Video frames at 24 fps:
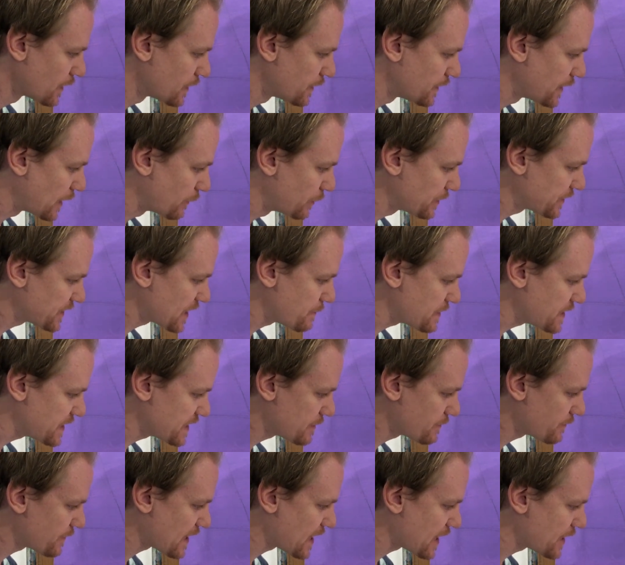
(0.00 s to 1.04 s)
Now with that
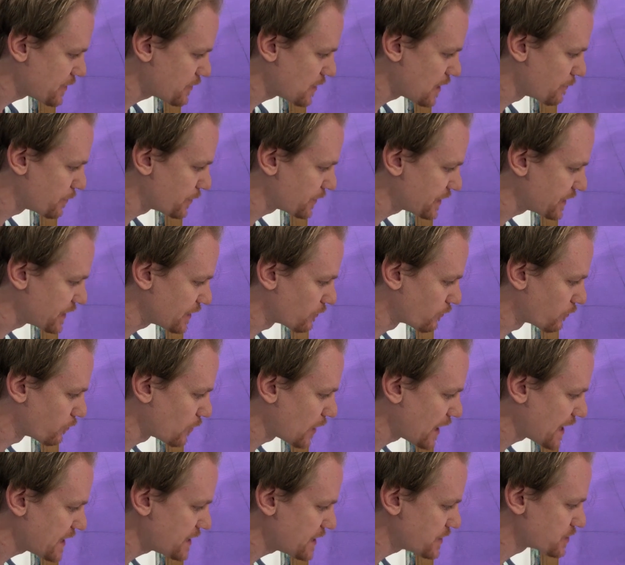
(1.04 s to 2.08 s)
medium value, I'm bringing it
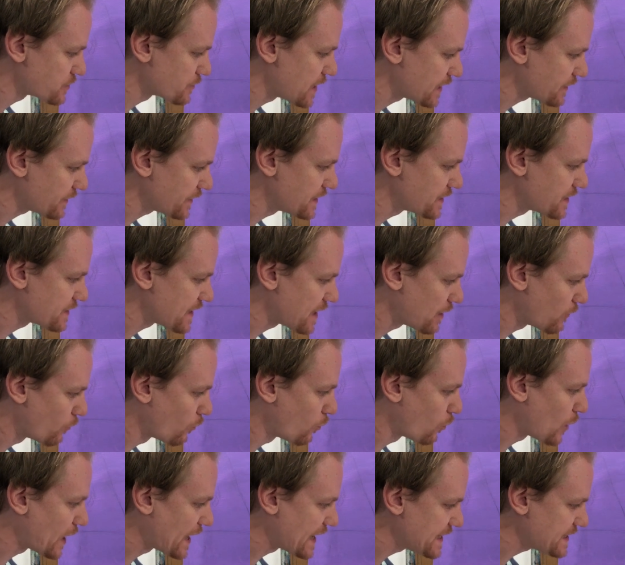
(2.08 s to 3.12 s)
right directly into that
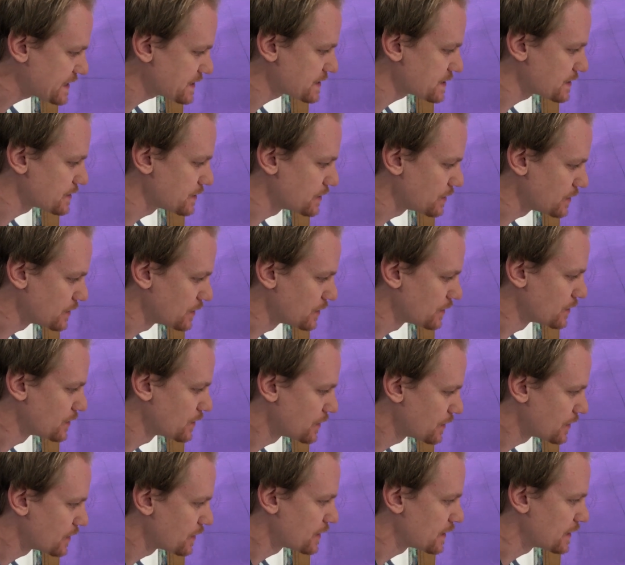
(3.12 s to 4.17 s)
white
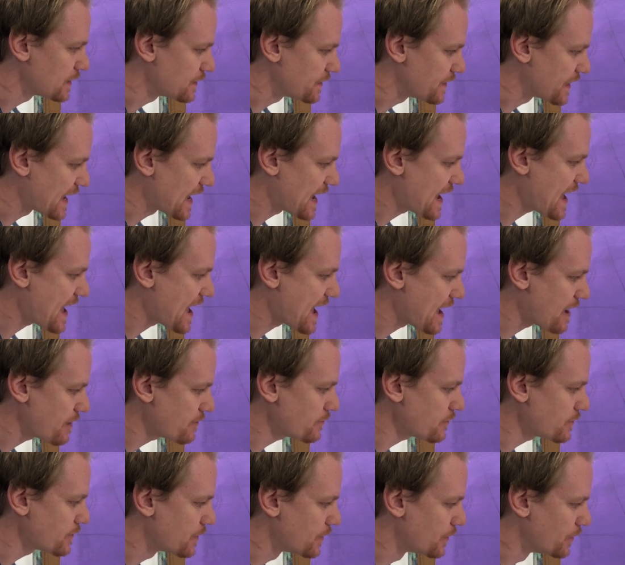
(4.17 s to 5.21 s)
that I have.